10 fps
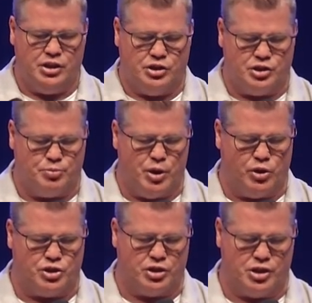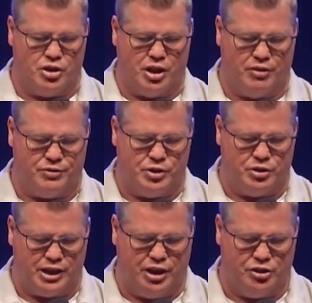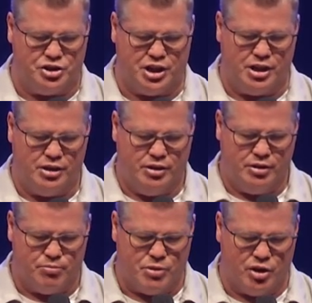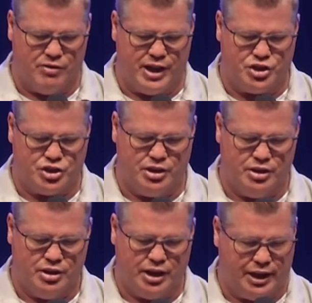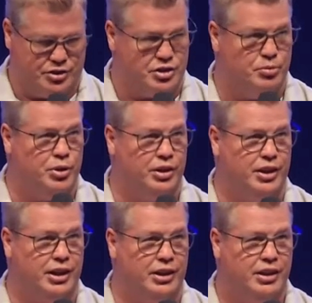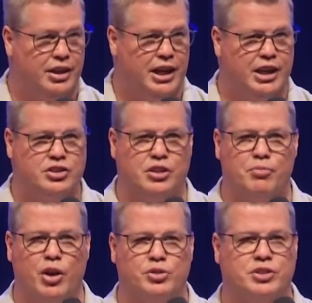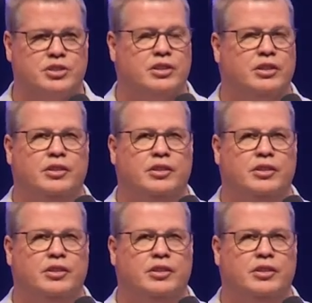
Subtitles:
spiritually you're going to feel energy, motivation, and stability. It's the most